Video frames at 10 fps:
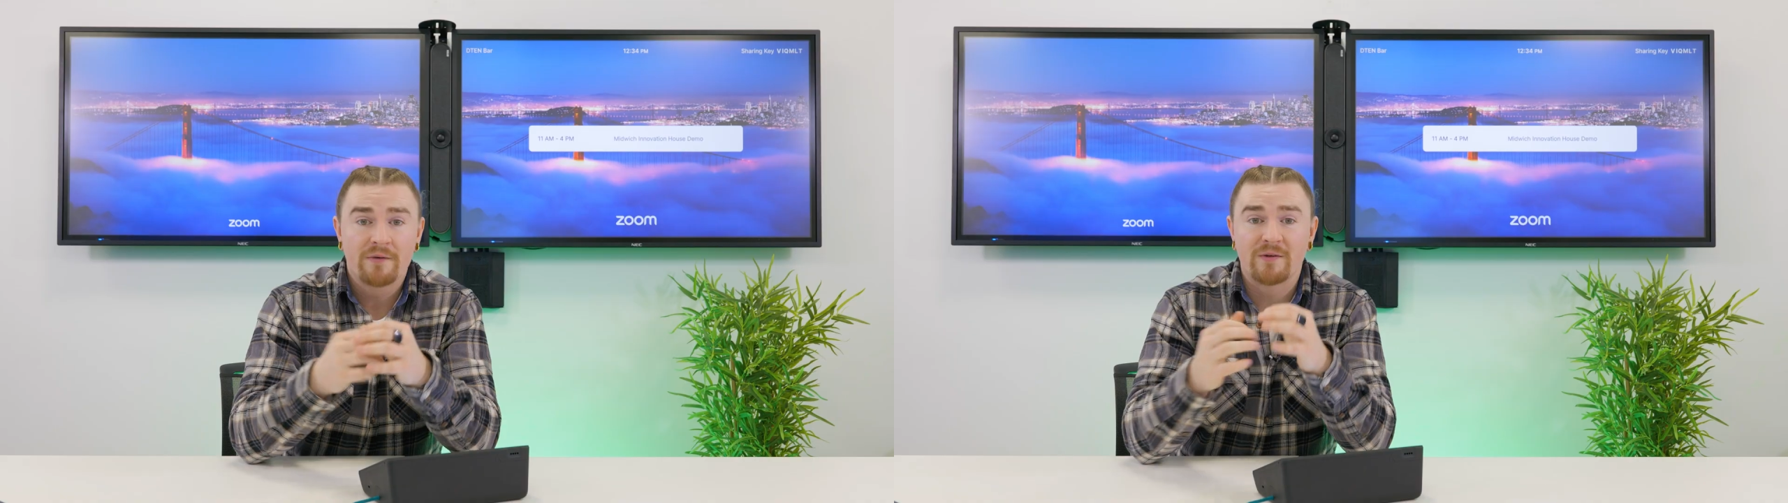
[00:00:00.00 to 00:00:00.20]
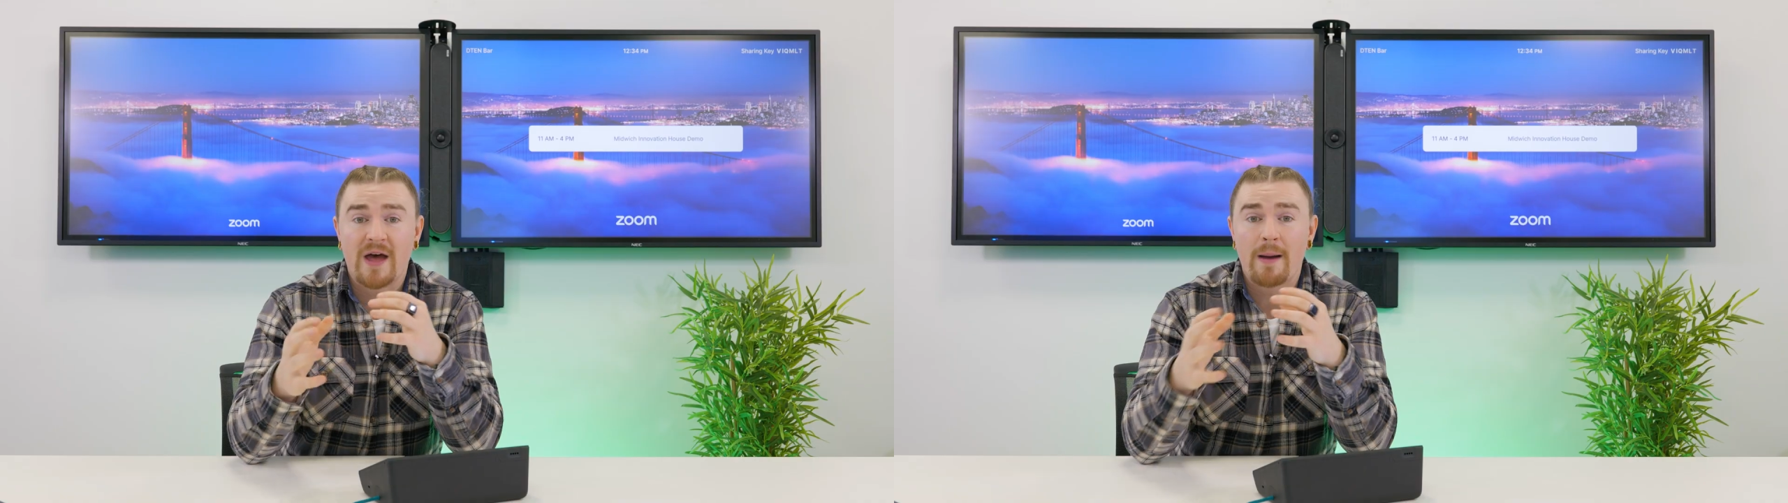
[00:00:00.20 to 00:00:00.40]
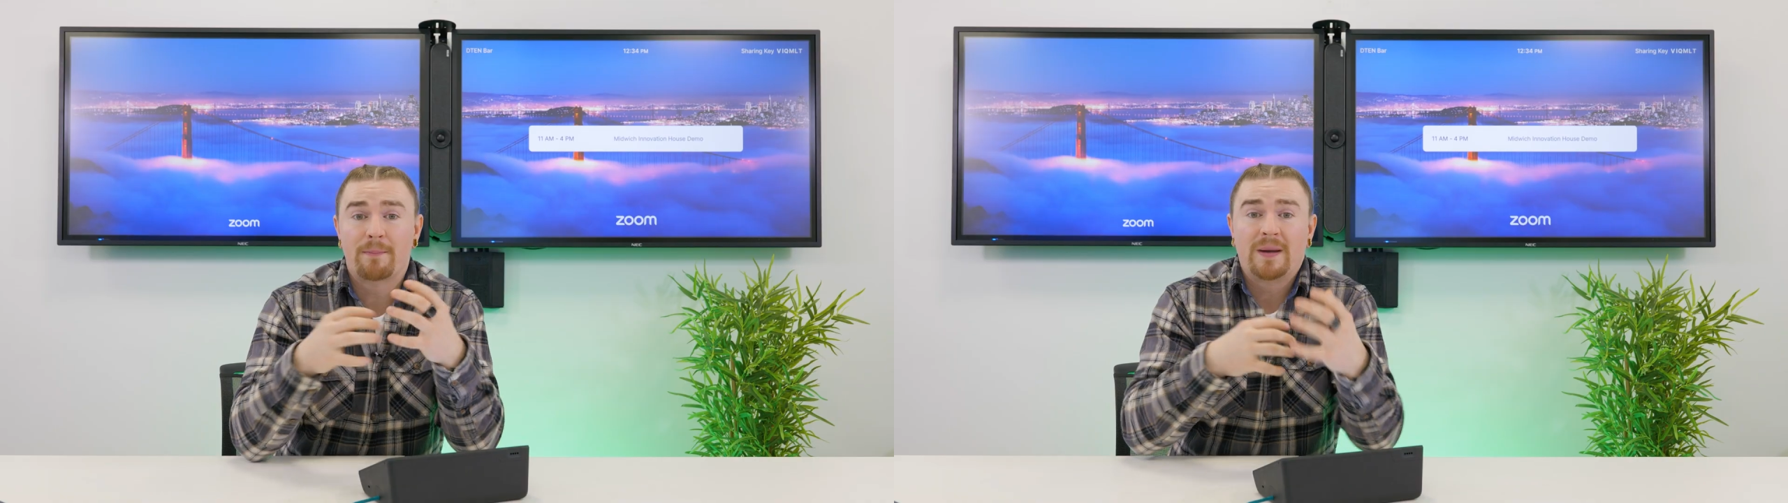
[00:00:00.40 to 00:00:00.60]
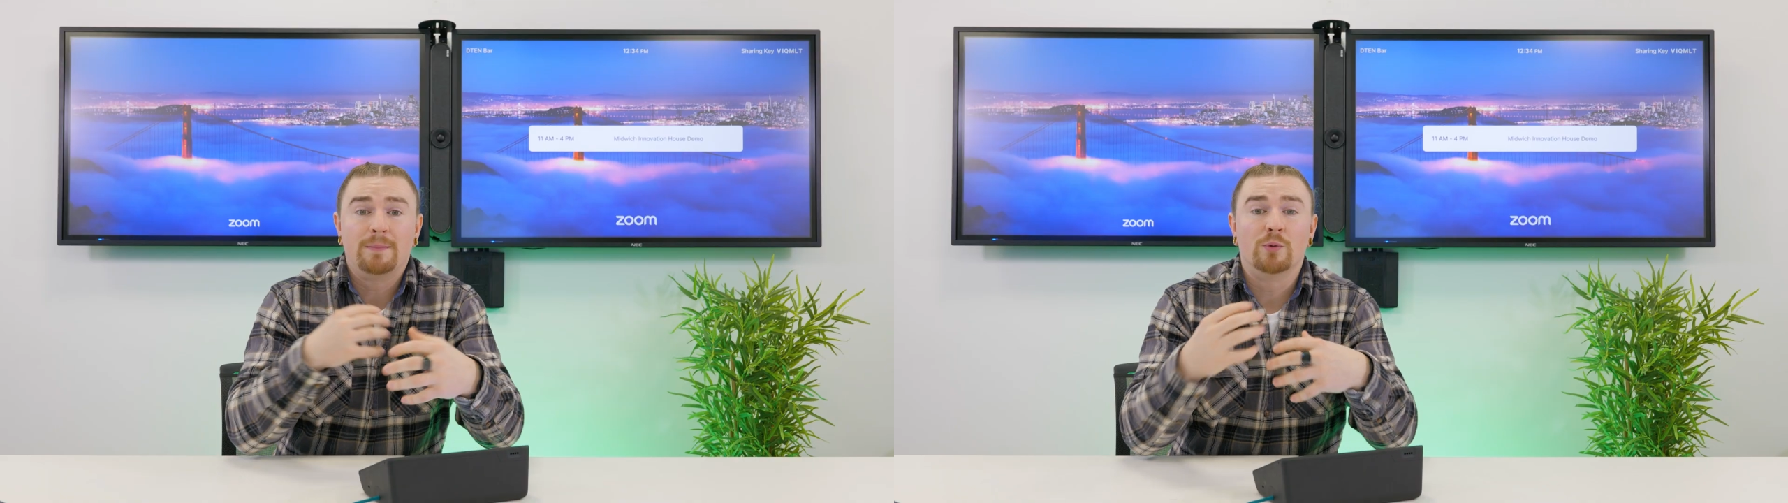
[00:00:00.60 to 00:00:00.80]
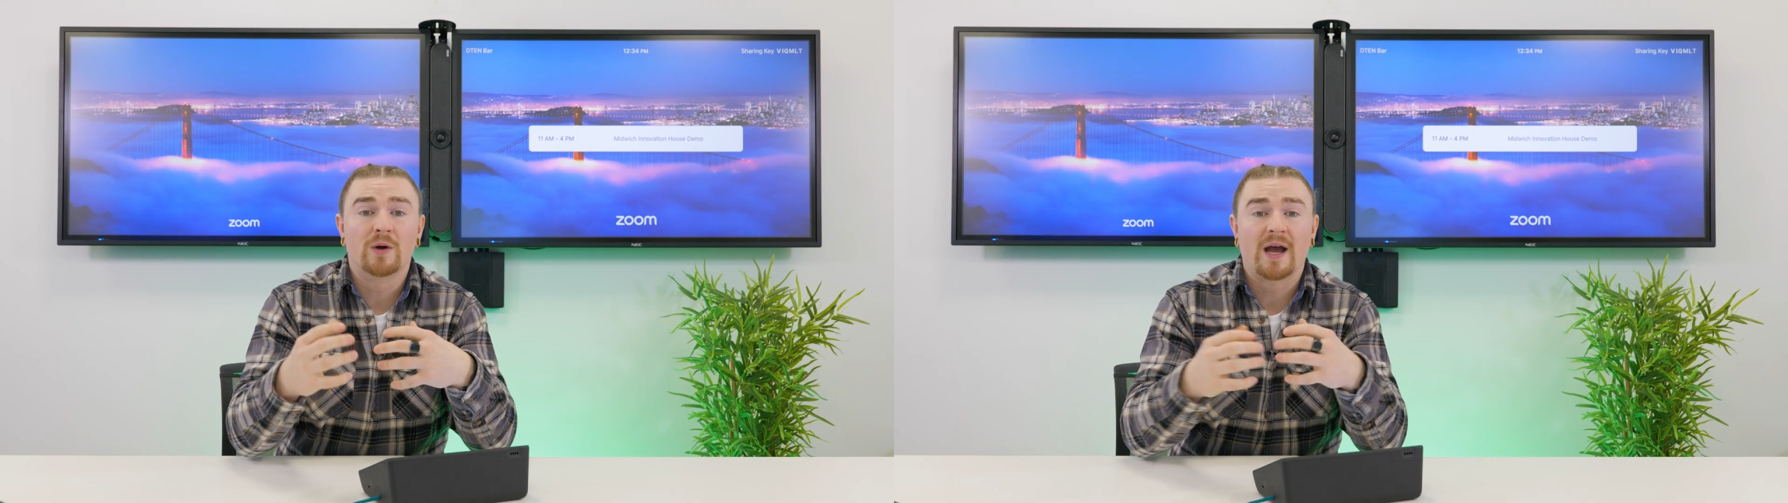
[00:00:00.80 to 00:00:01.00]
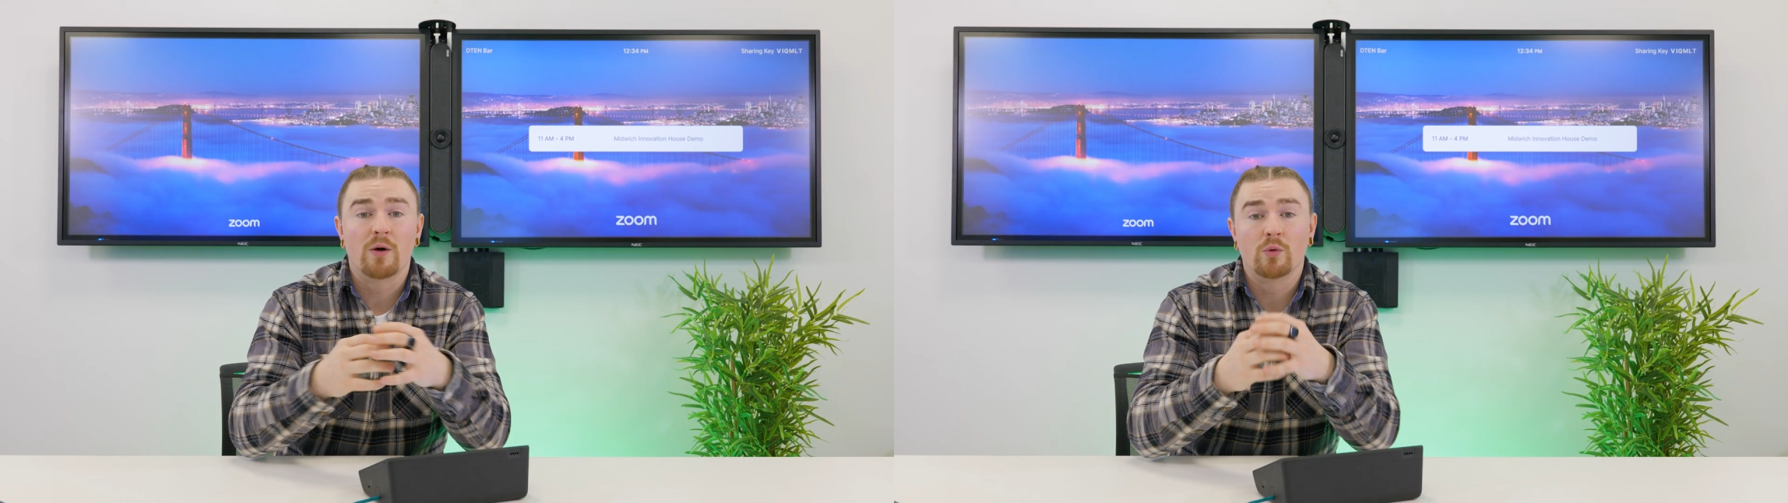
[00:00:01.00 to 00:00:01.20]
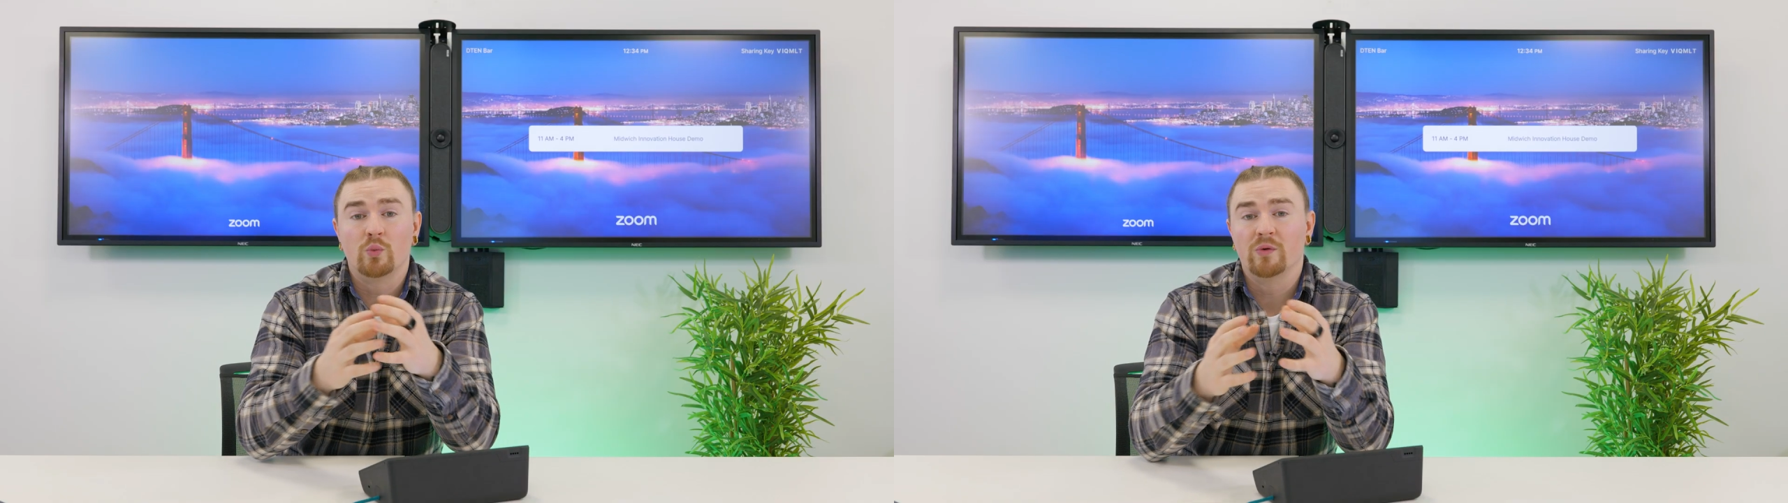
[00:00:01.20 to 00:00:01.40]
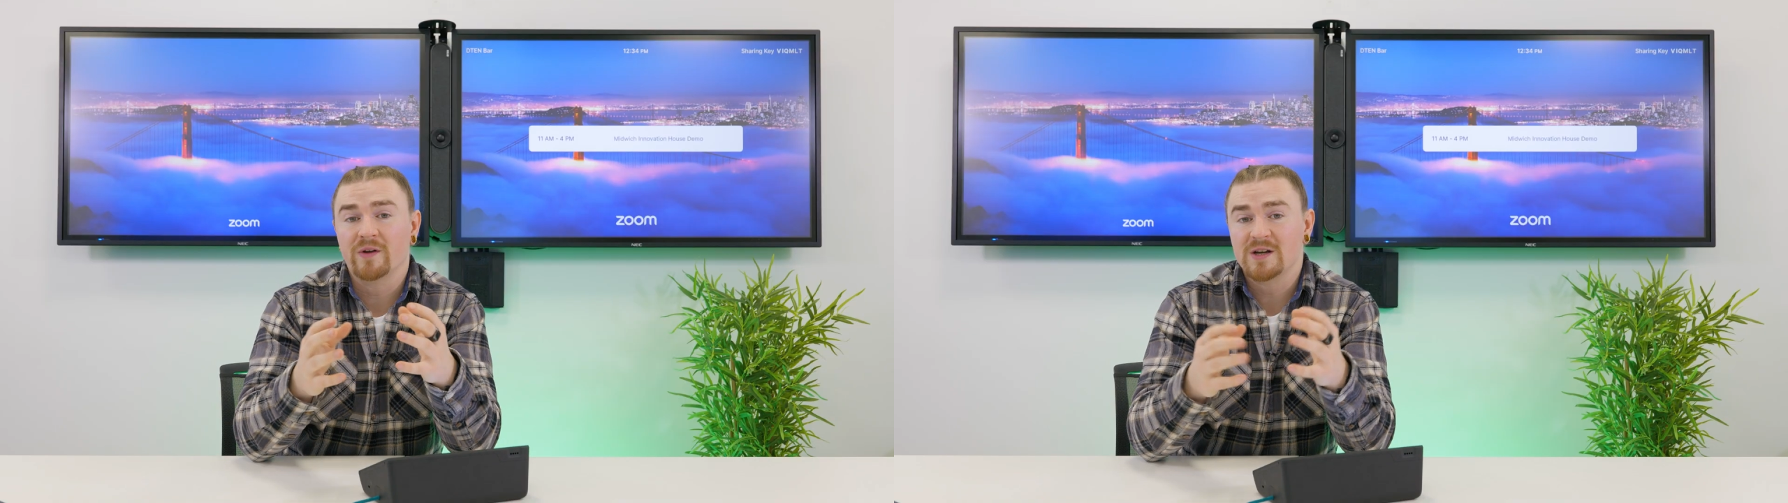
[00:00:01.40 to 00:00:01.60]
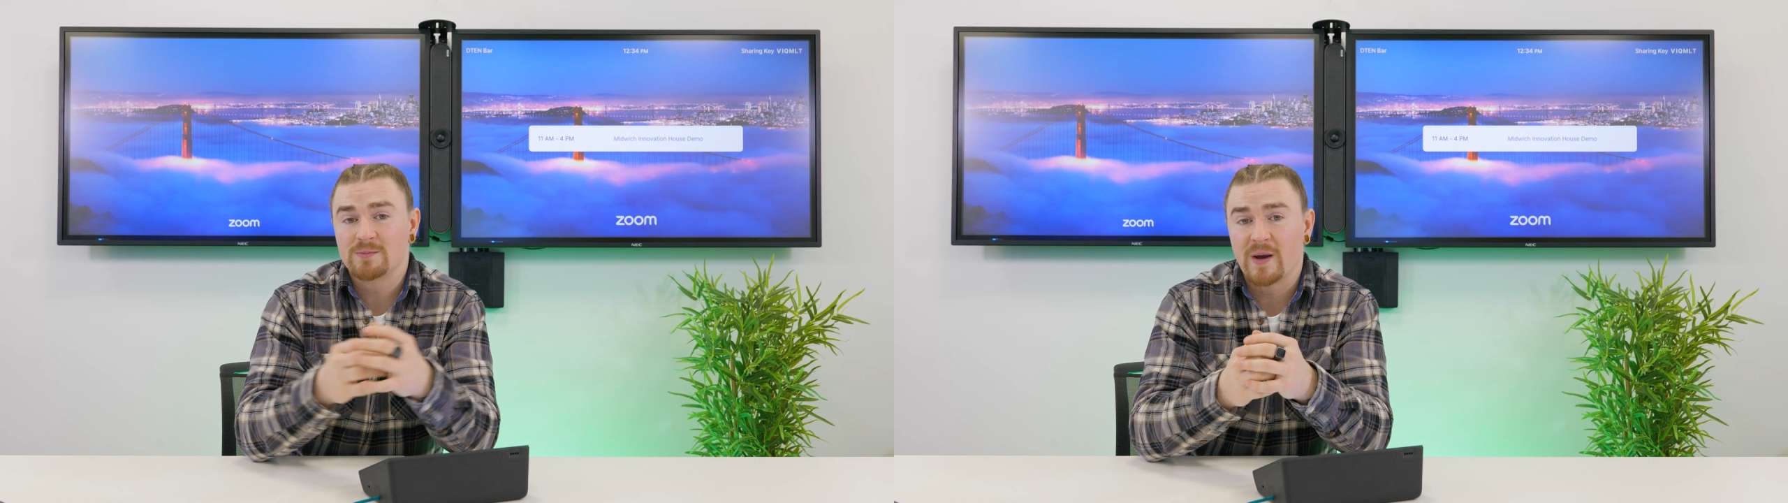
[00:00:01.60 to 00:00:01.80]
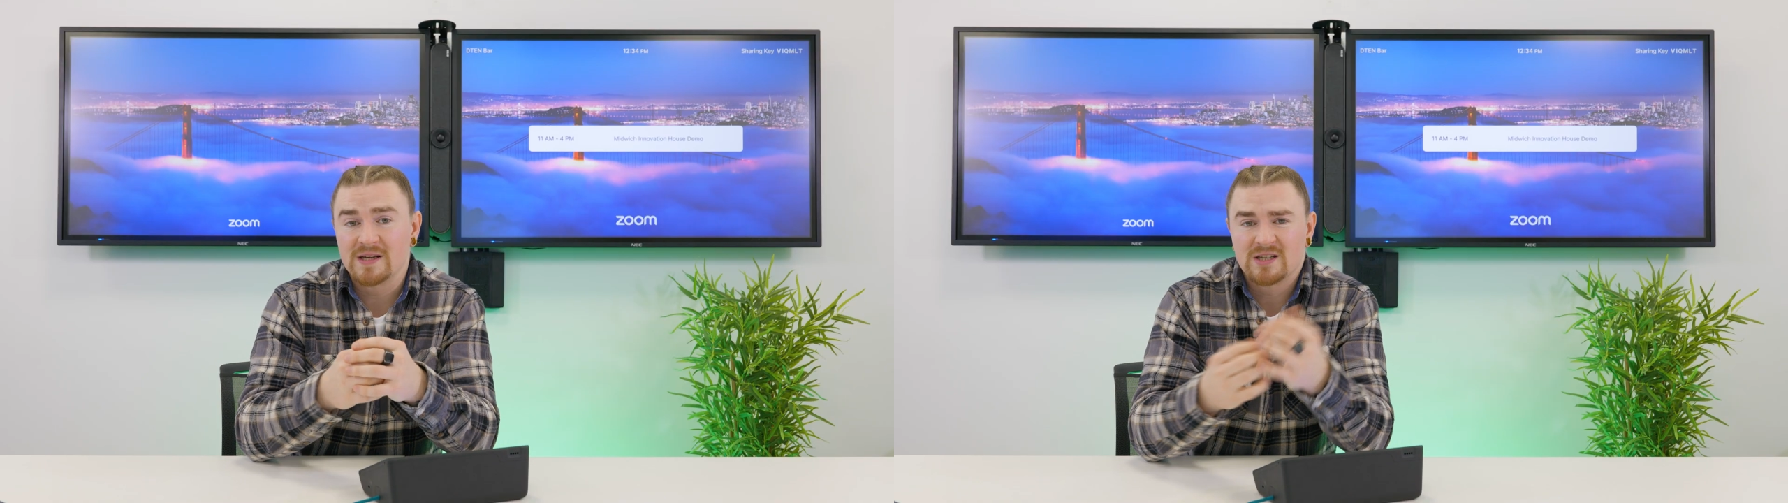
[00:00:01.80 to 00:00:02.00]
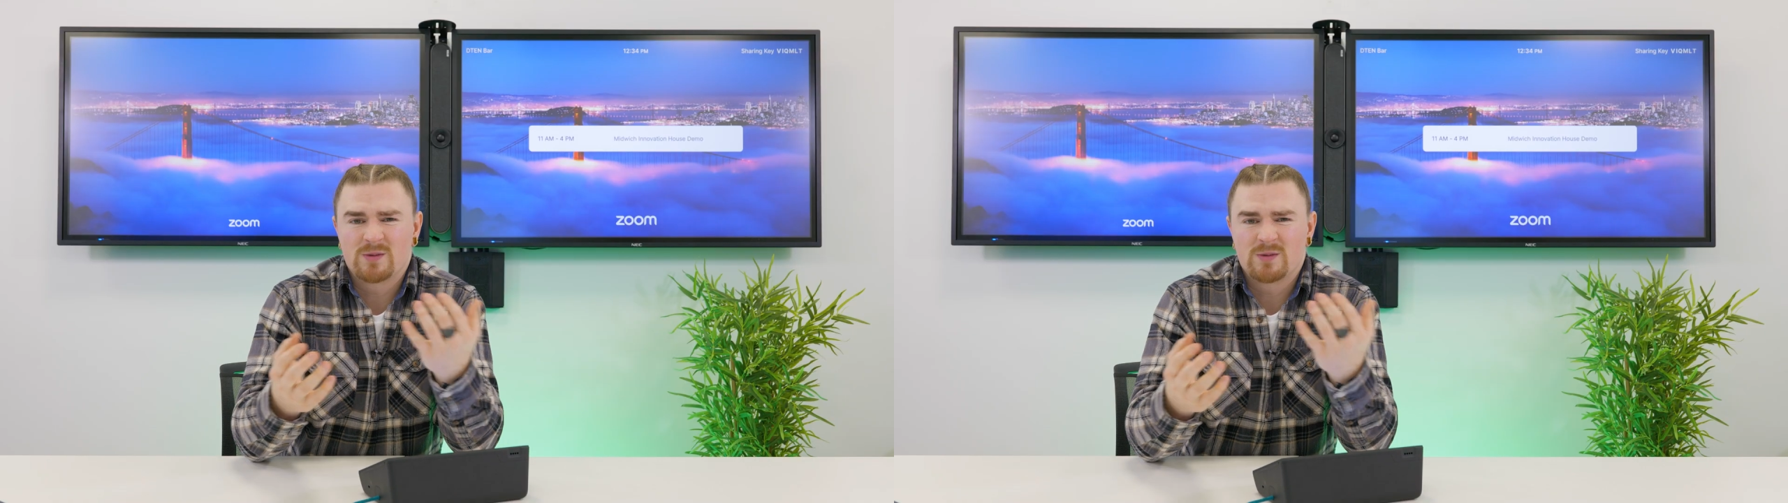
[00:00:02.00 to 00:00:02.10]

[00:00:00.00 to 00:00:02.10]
for that people count within a space,